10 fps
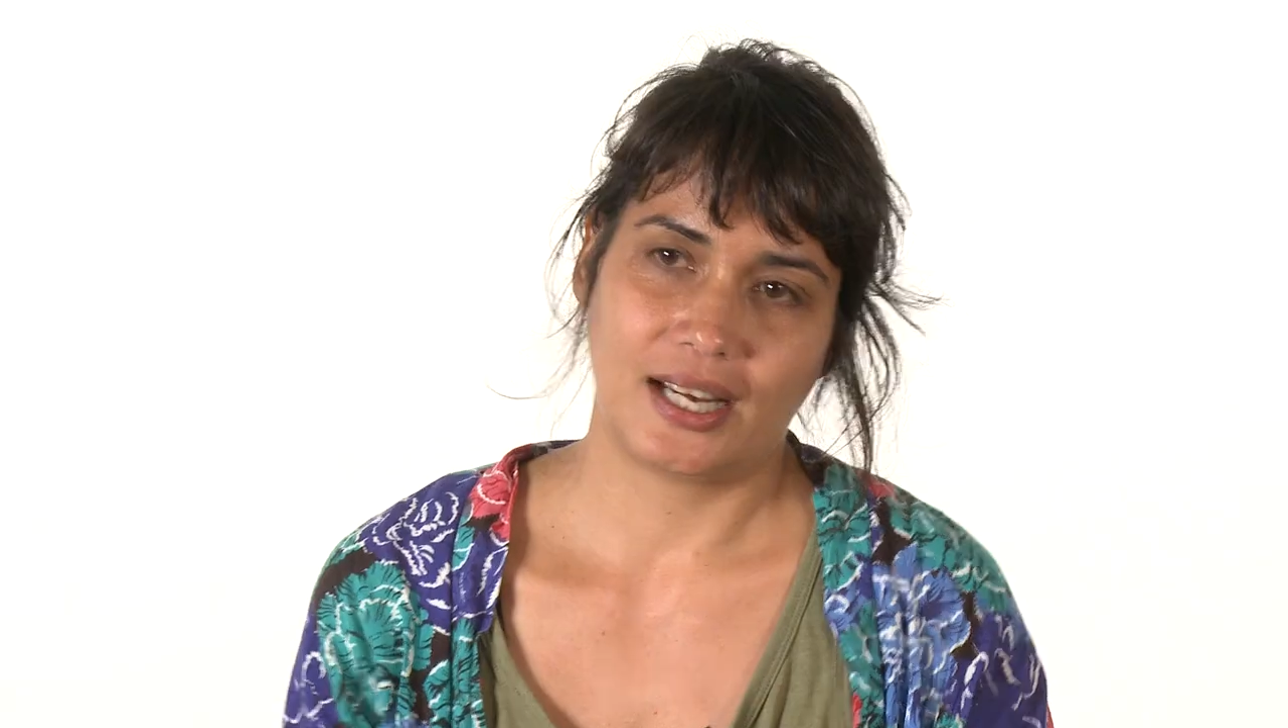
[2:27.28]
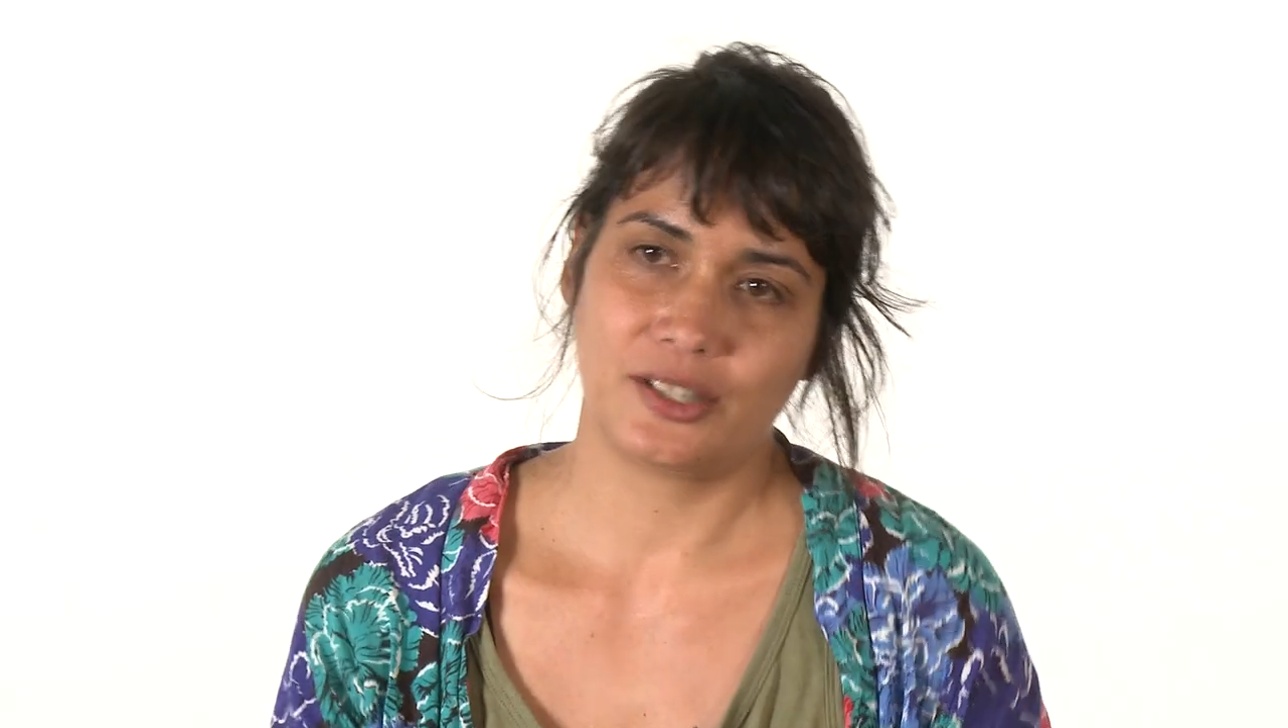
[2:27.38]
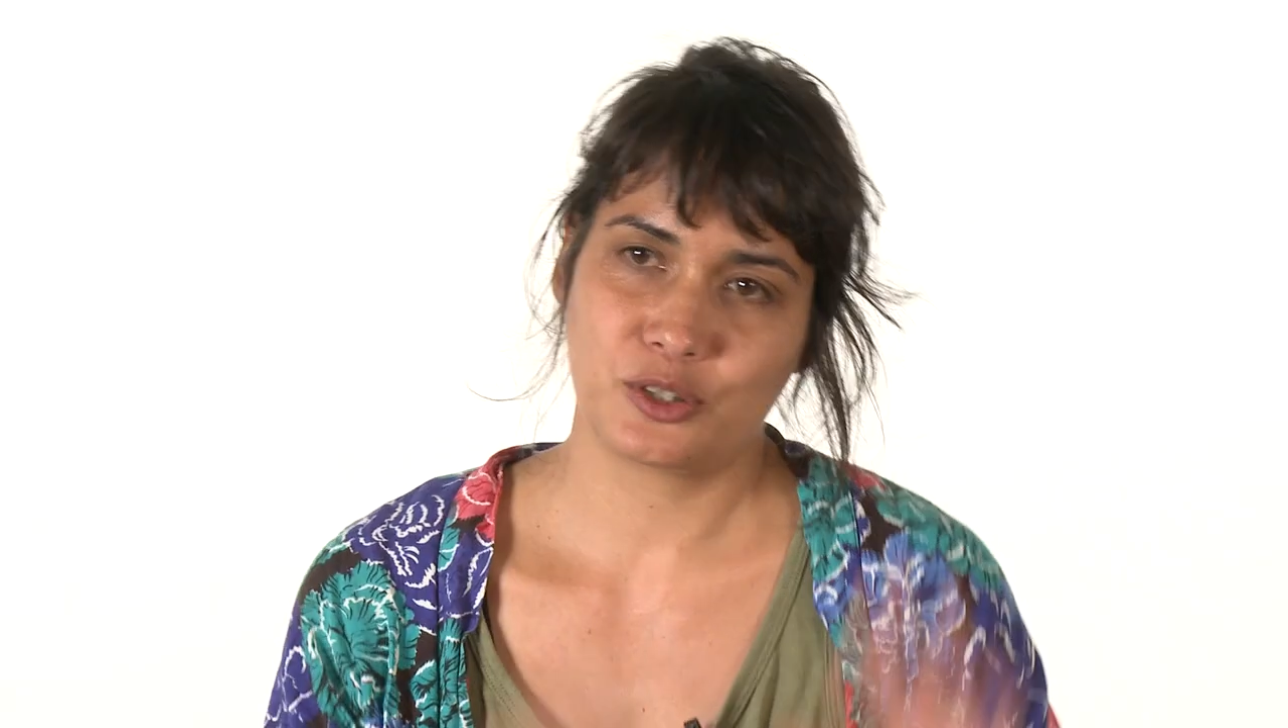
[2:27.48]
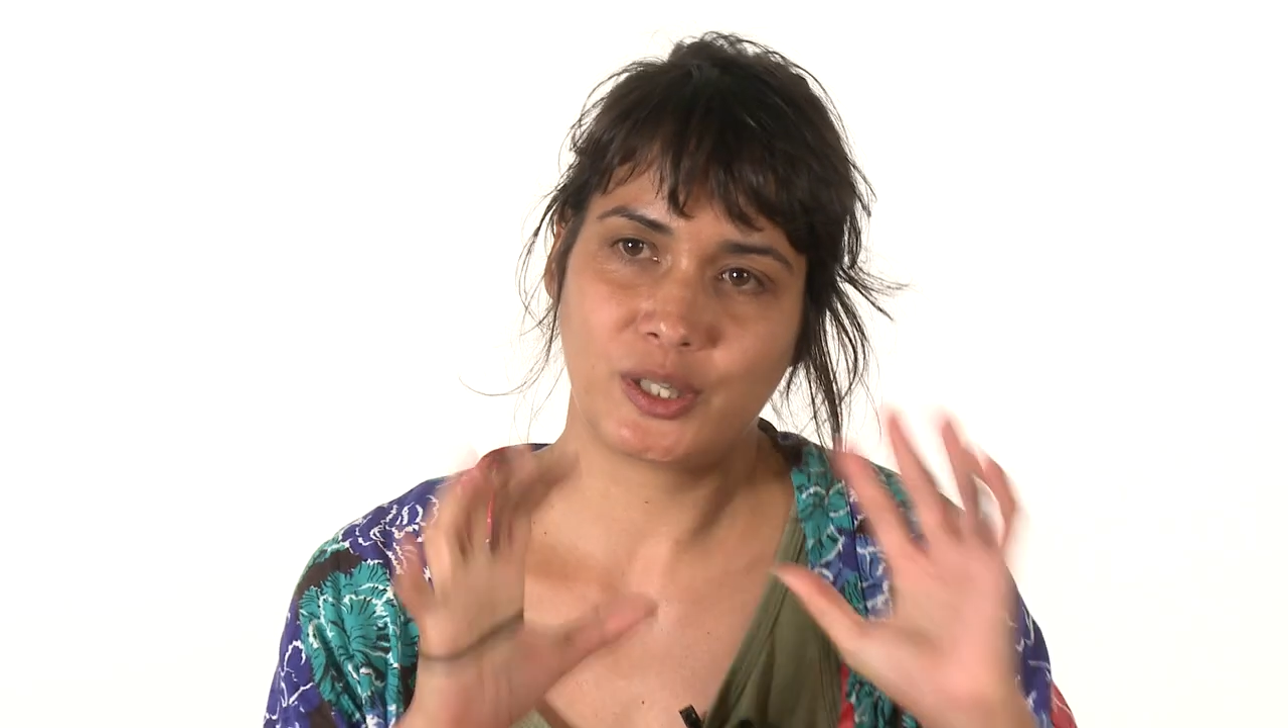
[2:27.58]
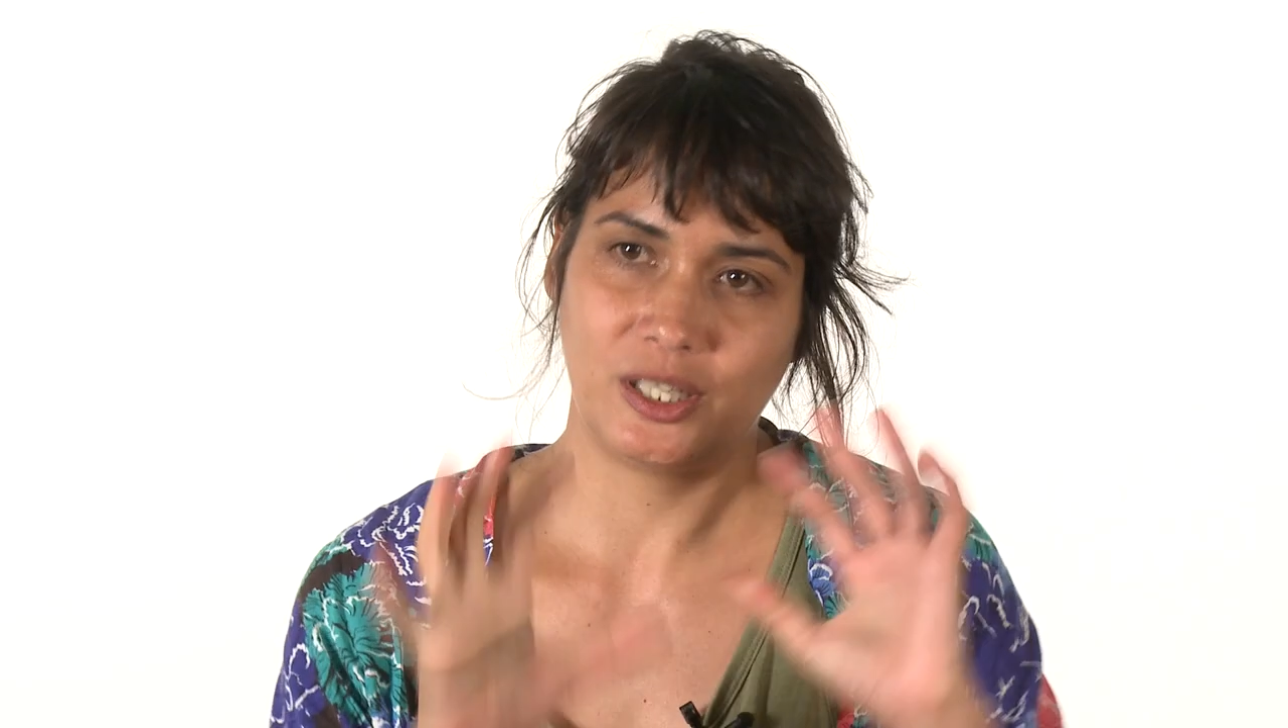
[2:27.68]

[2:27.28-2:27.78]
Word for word: The actual